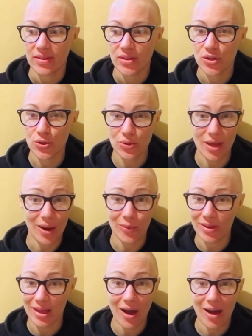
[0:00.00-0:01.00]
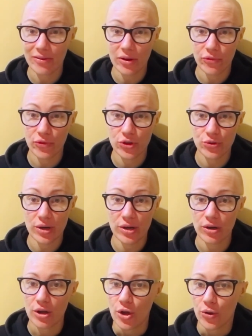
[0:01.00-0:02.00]
do that without having a
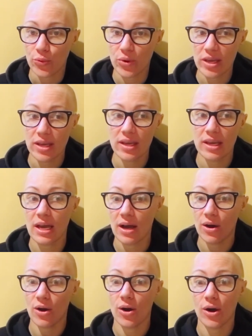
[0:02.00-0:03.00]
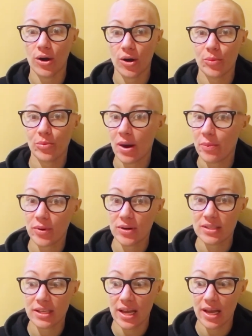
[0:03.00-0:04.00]
refrigerator. We are
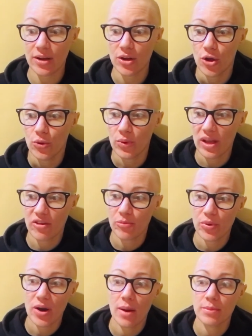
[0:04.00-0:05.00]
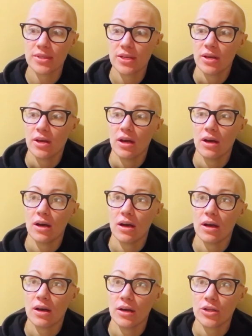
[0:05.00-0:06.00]
preppers and we have prepped
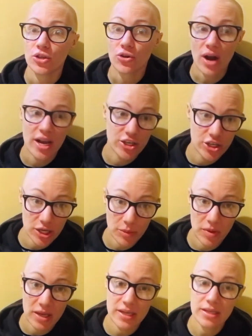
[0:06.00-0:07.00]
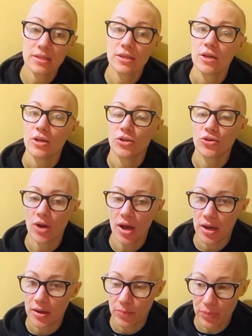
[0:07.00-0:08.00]
uh, dried chickpeas,
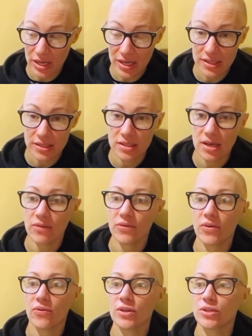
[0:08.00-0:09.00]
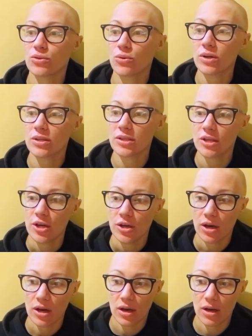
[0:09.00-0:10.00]
dried beans of different sorts,
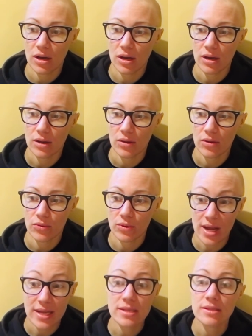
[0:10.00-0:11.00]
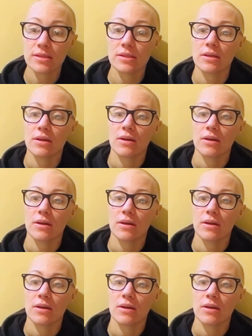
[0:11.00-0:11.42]
uh, rice,